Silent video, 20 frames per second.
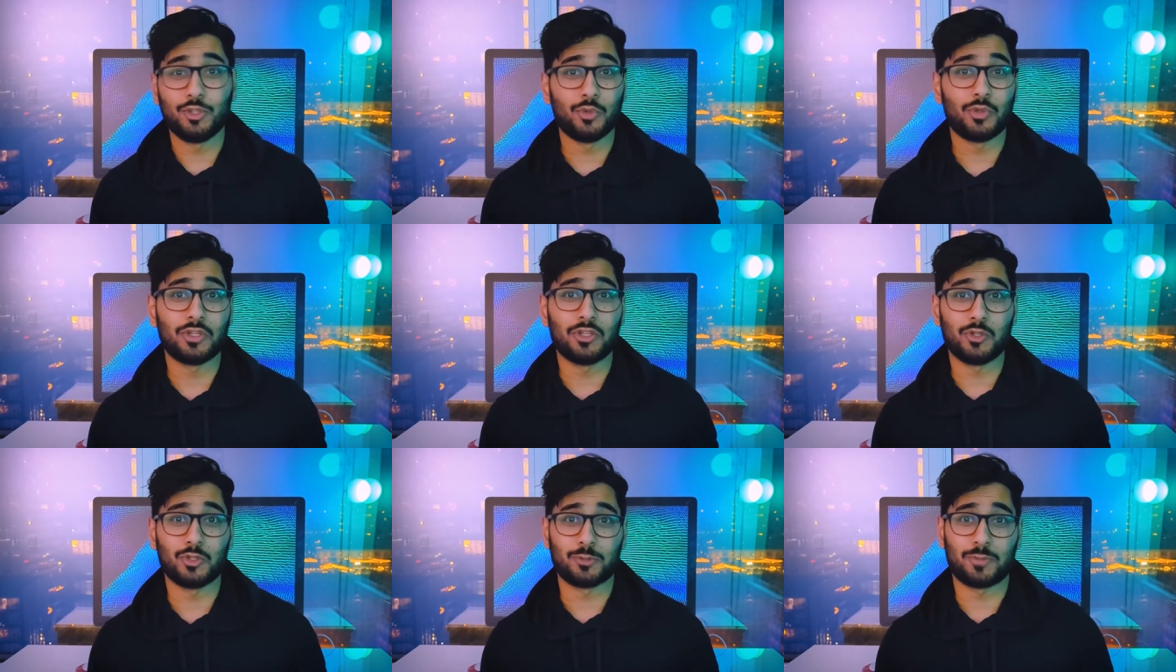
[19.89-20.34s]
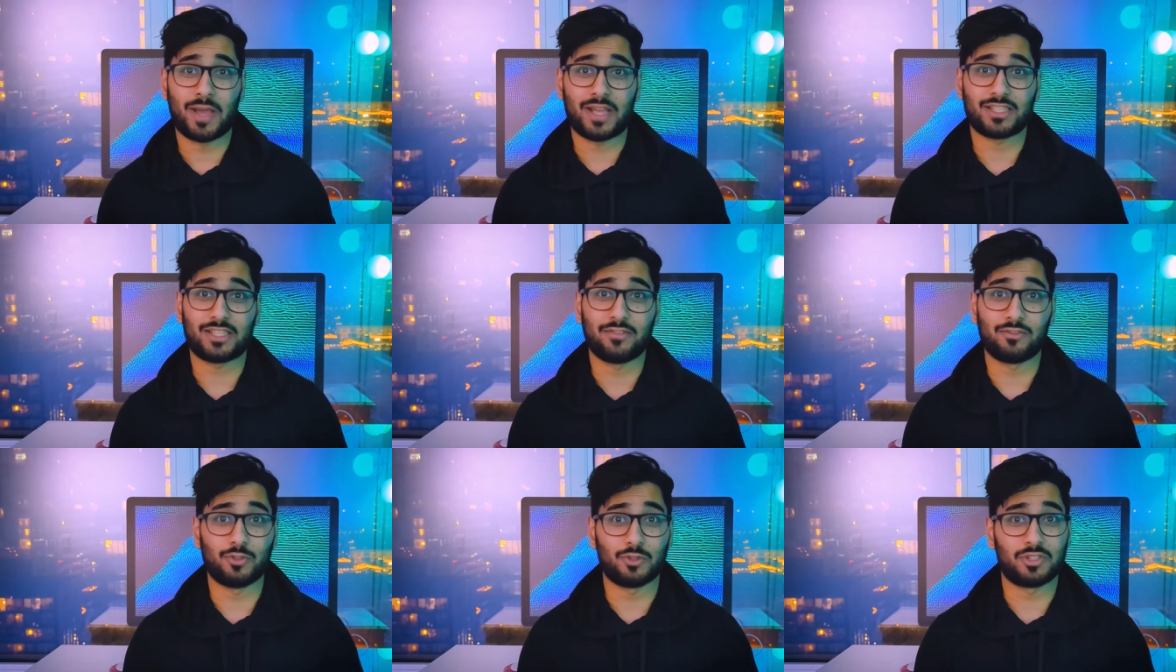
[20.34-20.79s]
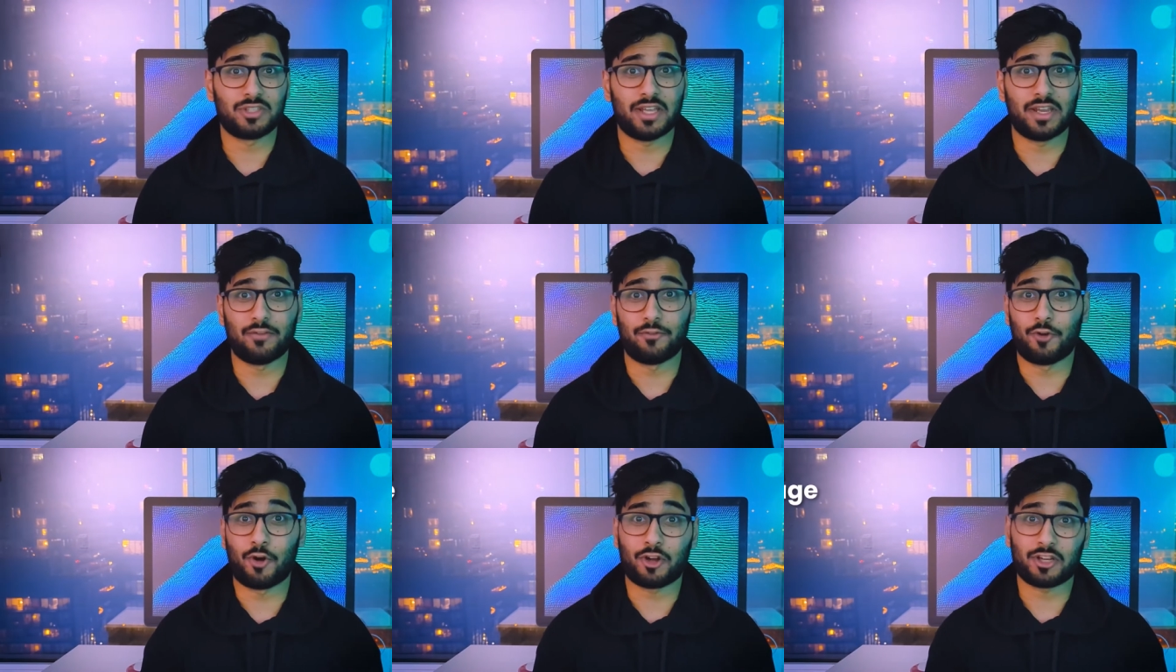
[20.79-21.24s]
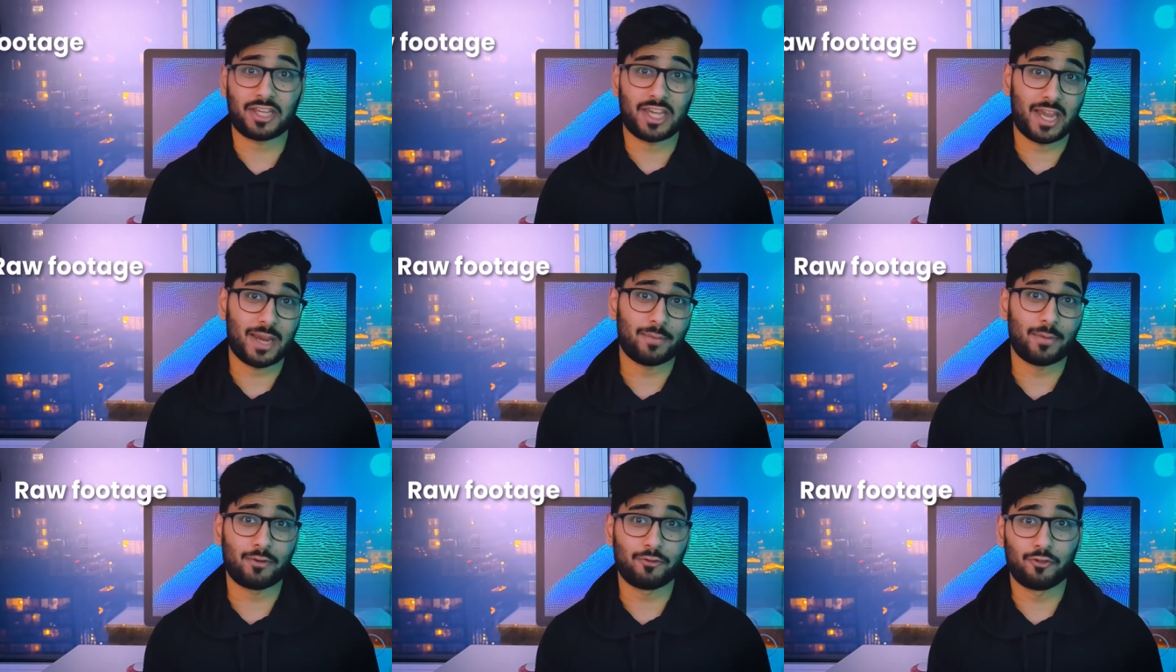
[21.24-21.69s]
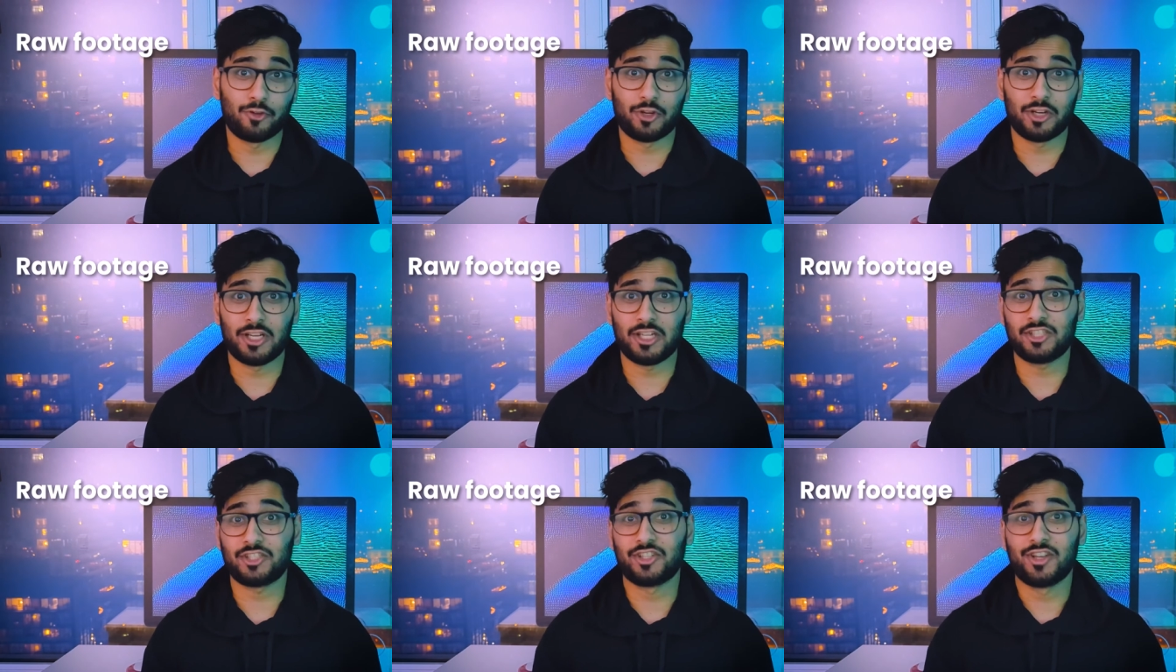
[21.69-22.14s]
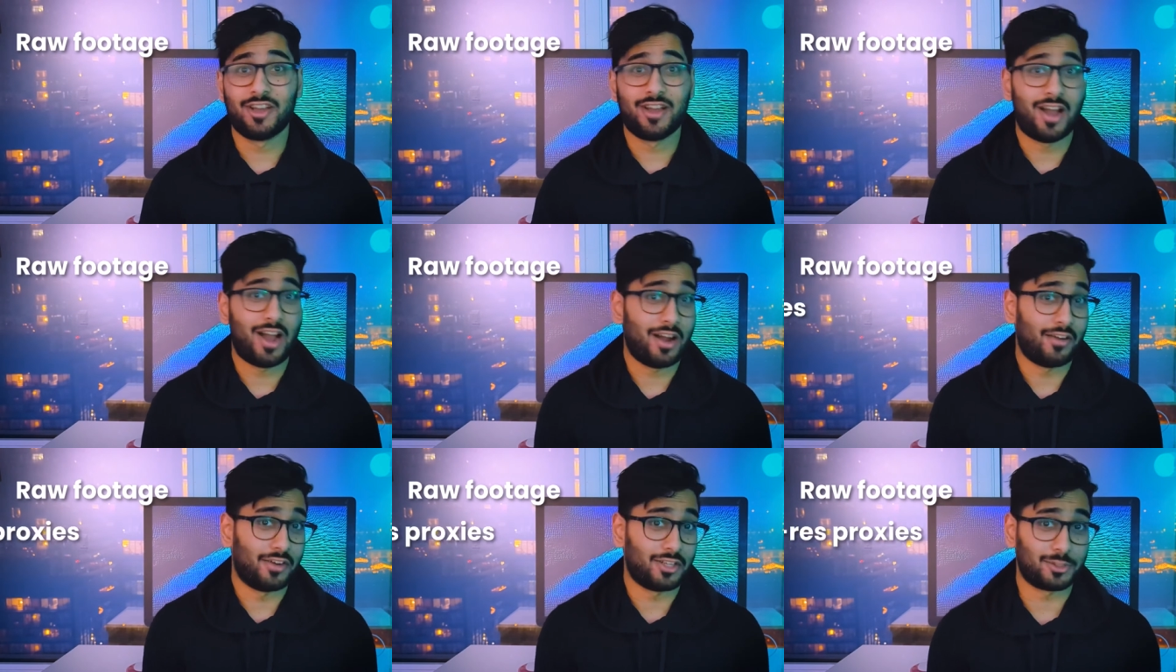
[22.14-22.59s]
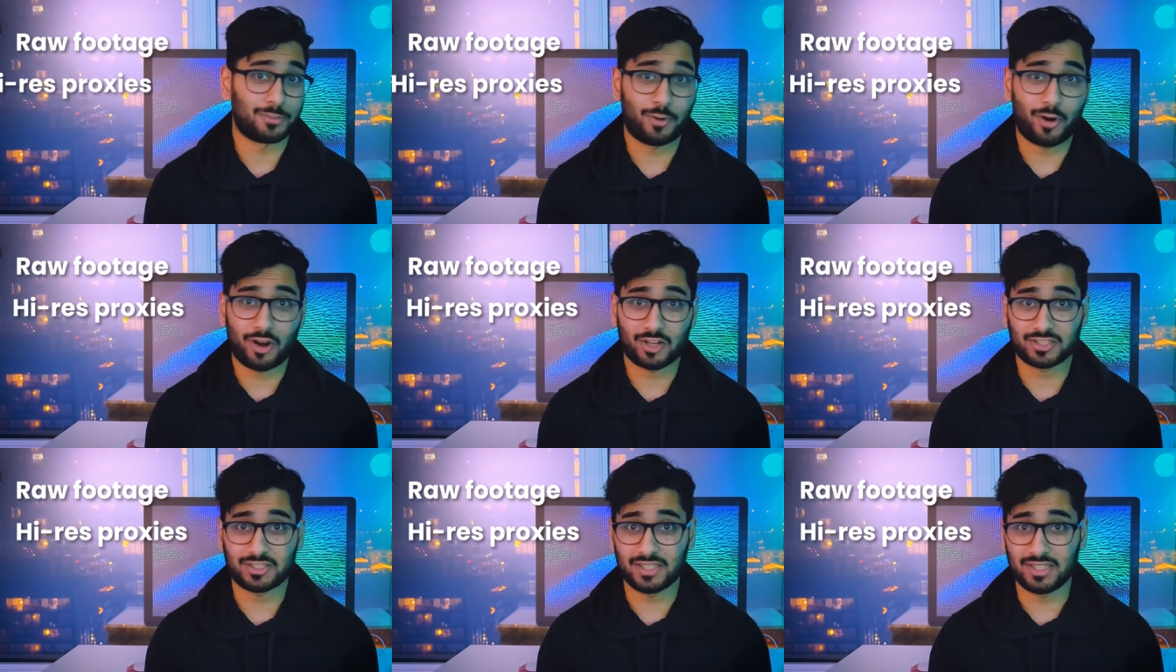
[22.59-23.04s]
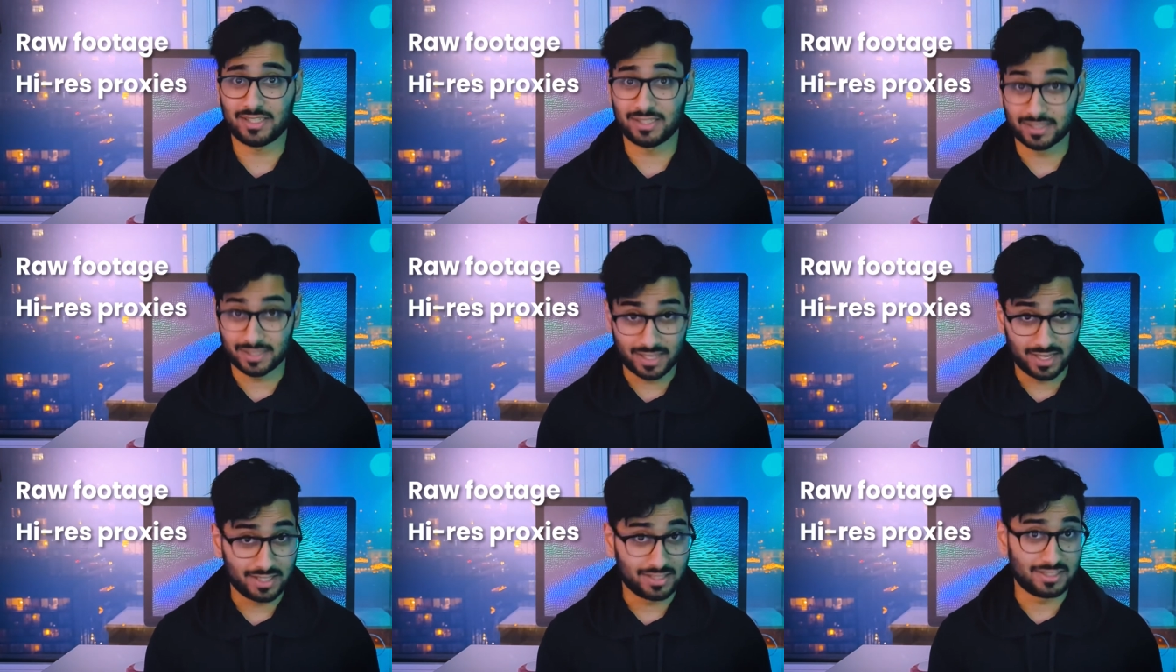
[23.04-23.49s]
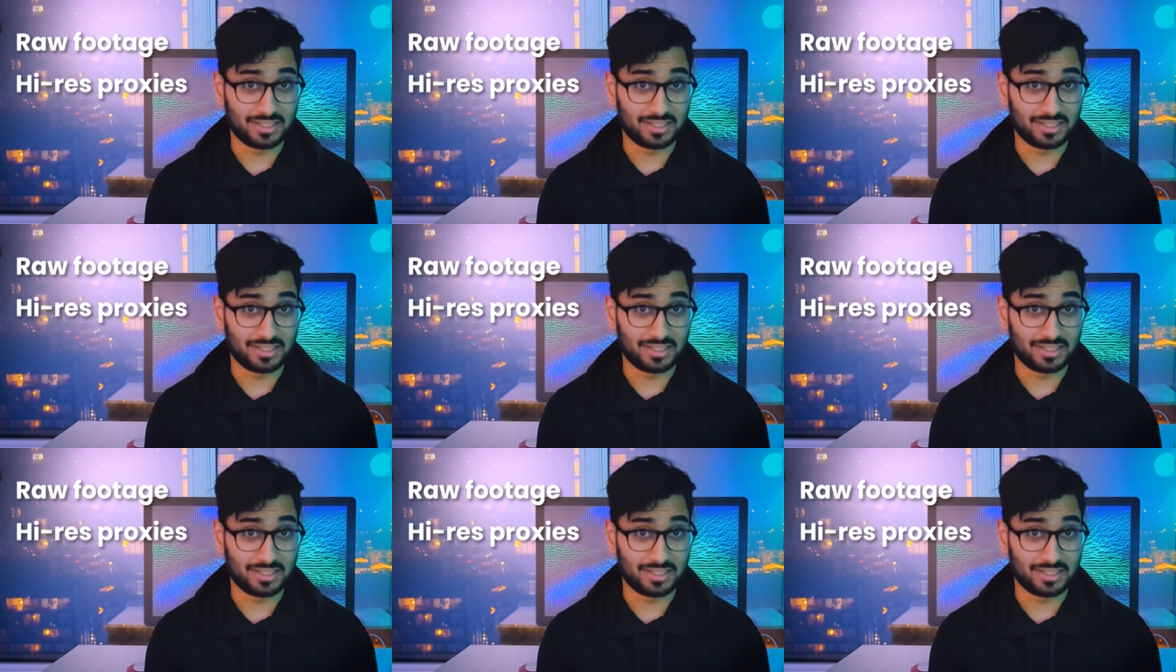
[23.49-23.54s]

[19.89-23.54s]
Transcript: You can use MASV to send raw camera footage, high-res proxies,